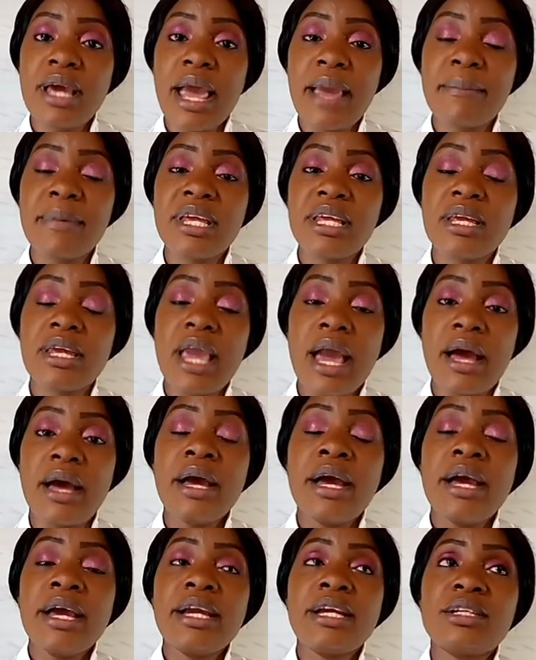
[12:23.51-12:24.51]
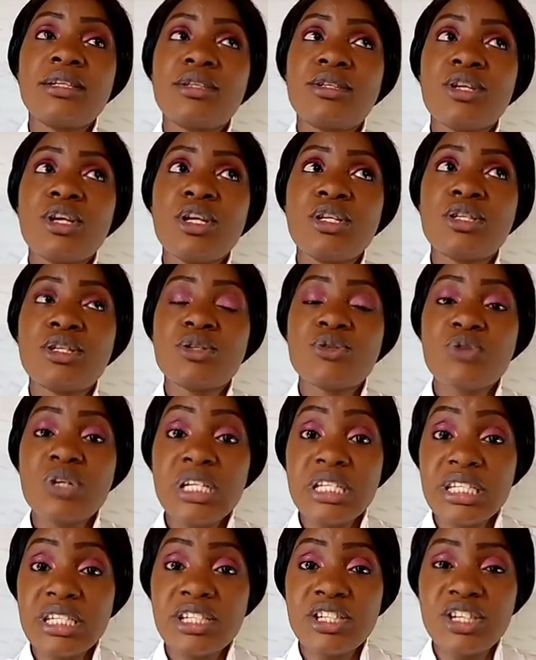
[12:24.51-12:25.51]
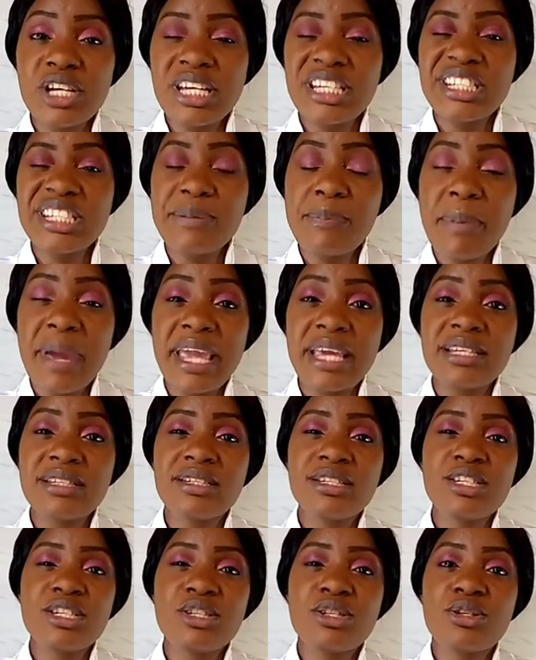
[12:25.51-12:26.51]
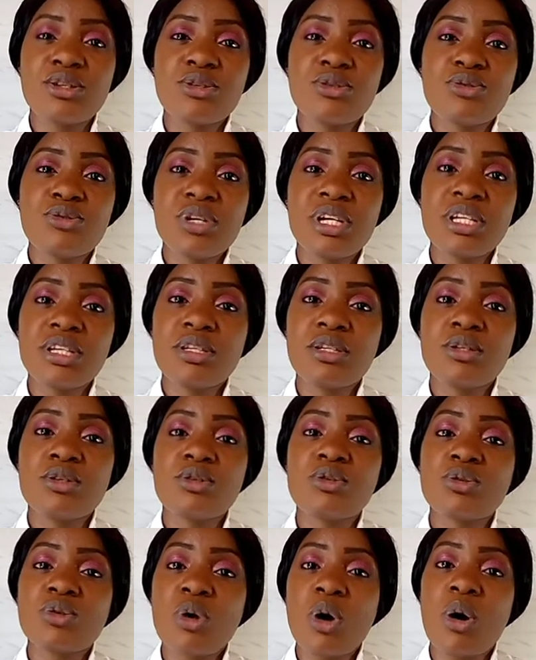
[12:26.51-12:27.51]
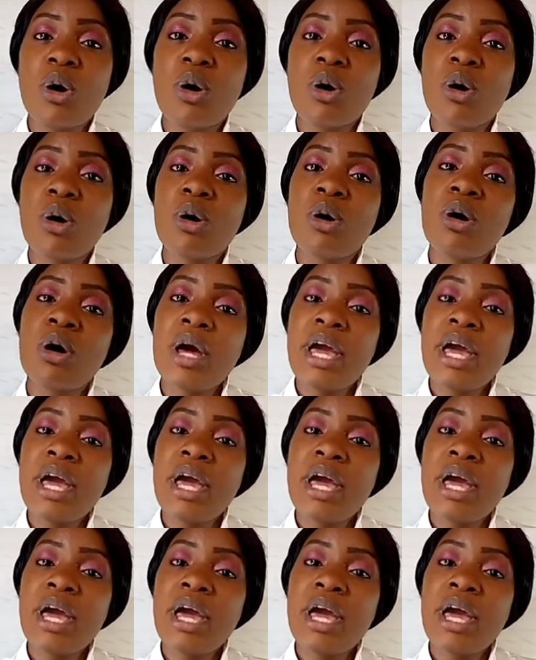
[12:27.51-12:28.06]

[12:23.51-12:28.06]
It treats chest pains, it treats sore